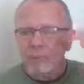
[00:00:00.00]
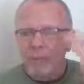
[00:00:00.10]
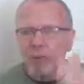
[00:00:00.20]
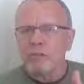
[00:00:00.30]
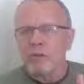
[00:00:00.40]

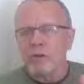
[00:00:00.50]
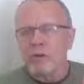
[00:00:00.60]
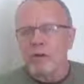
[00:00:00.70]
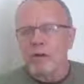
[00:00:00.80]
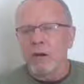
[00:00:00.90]
books
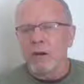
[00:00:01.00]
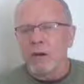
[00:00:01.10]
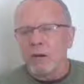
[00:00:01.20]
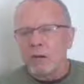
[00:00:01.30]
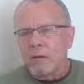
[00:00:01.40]
that are
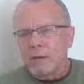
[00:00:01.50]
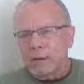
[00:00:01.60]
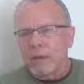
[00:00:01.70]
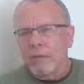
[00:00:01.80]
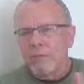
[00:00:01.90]

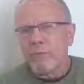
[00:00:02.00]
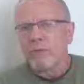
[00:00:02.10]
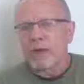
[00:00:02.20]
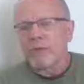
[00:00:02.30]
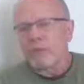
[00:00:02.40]
going through
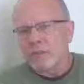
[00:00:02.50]
that